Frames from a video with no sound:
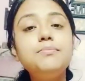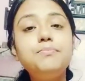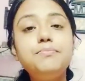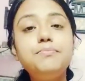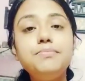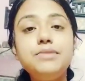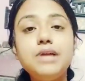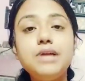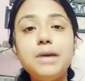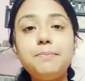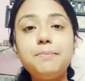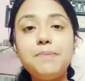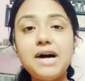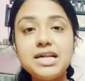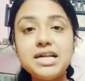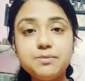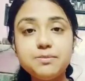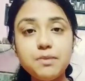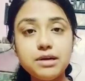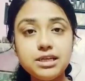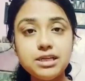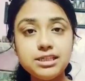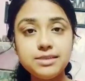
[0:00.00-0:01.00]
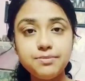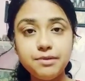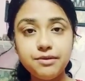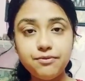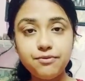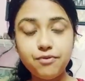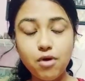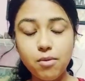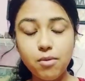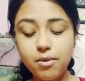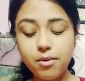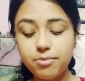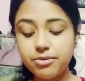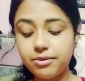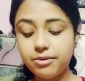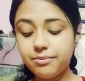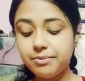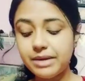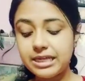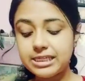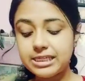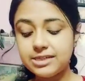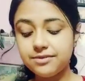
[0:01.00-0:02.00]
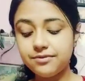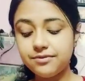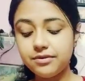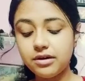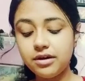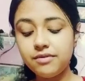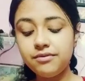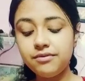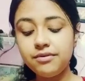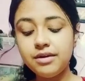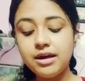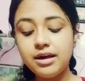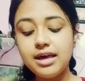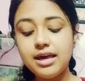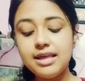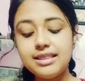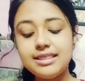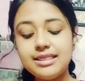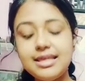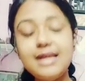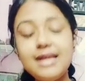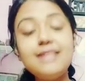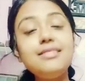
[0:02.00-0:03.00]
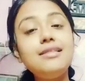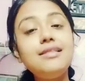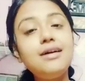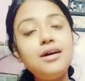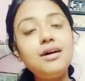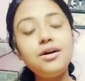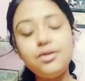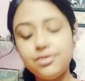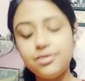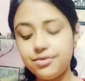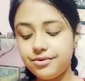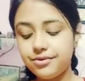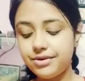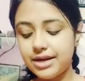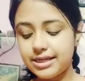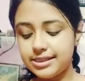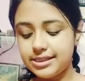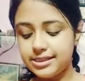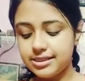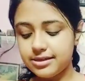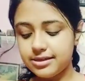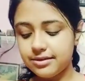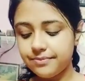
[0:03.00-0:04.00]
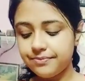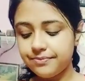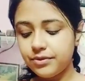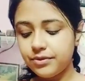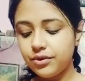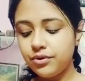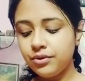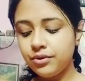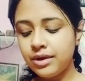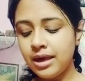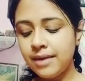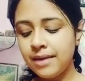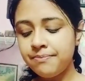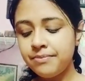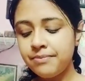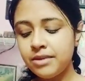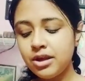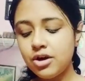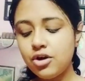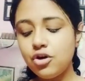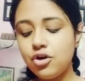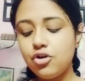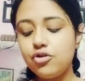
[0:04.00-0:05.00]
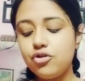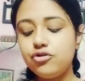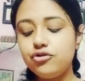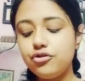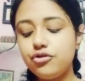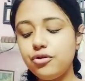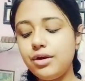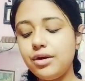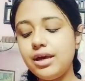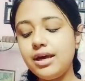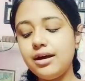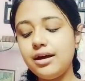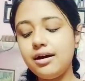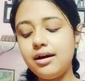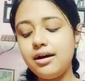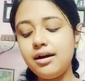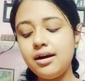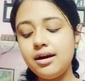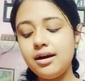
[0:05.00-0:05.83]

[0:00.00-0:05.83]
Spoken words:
the past participle form of the base verb, then the rest. Okay, so here